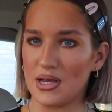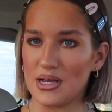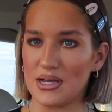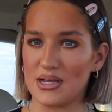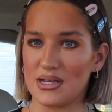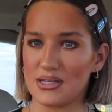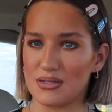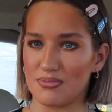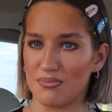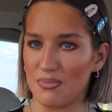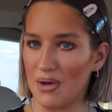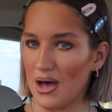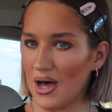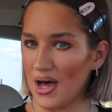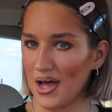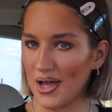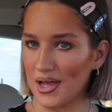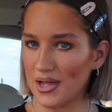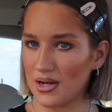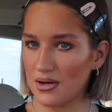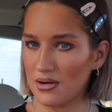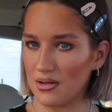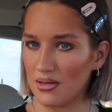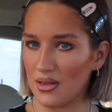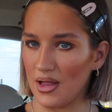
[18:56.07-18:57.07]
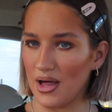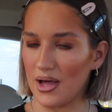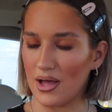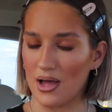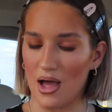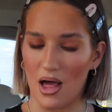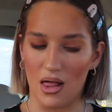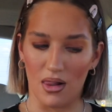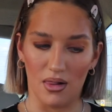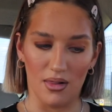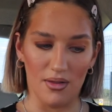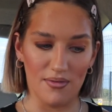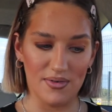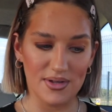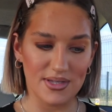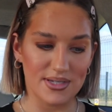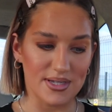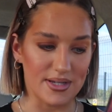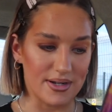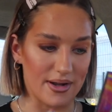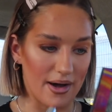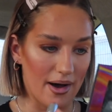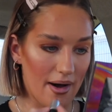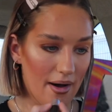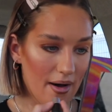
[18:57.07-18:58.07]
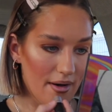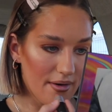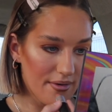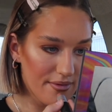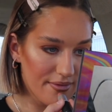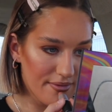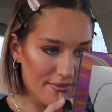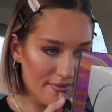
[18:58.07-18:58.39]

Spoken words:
It is mine. Like, I love it to death.